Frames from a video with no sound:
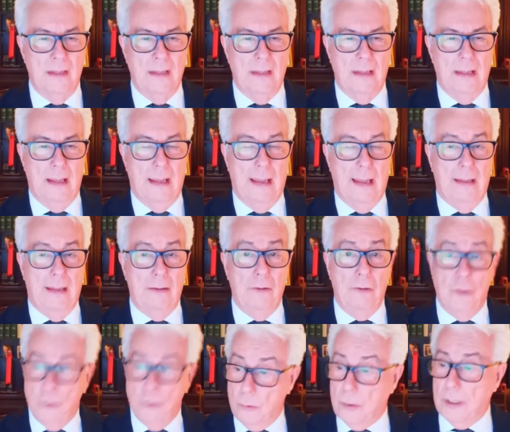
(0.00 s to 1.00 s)
And
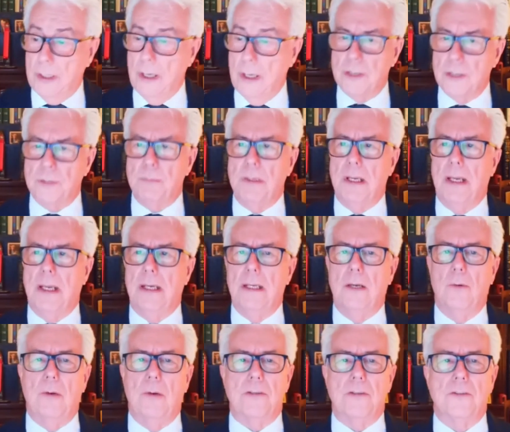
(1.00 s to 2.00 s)
you can ask me any
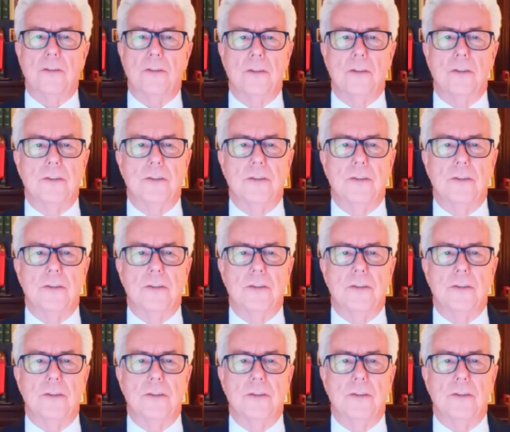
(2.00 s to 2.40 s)
questions